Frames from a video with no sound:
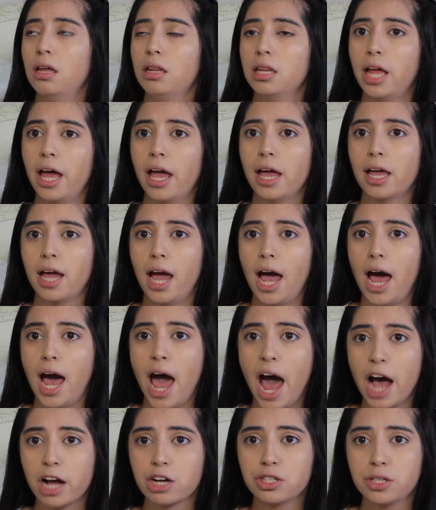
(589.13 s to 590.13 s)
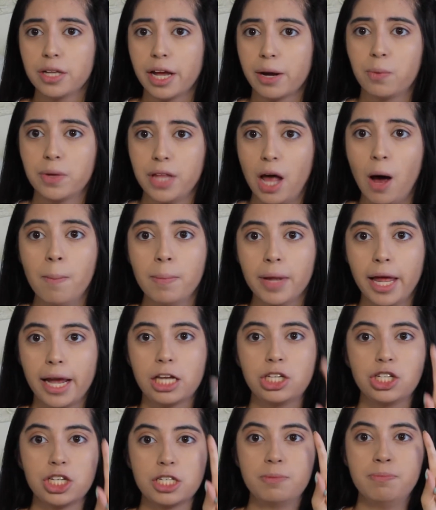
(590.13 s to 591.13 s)

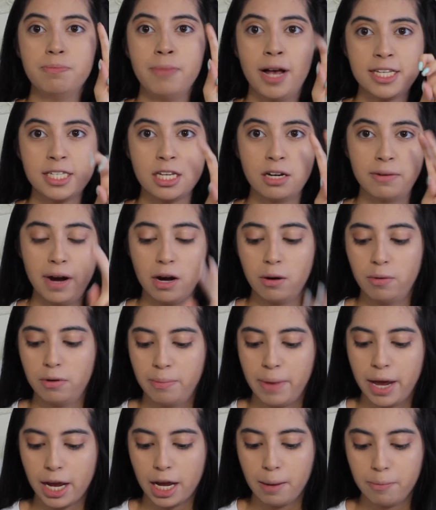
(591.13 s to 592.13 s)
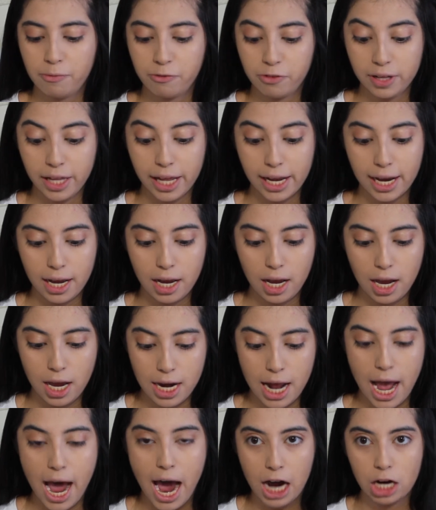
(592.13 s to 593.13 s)
without just messing around with makeup for
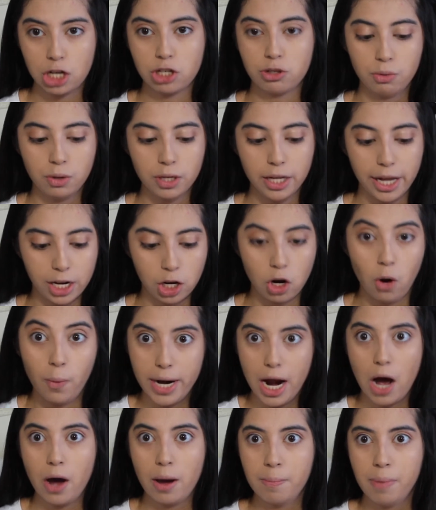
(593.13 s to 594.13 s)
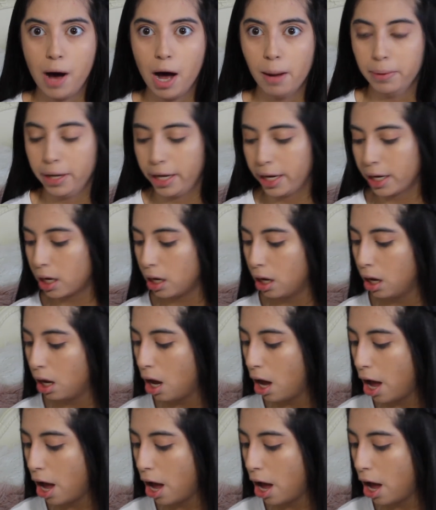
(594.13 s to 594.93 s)
an actual going out in public,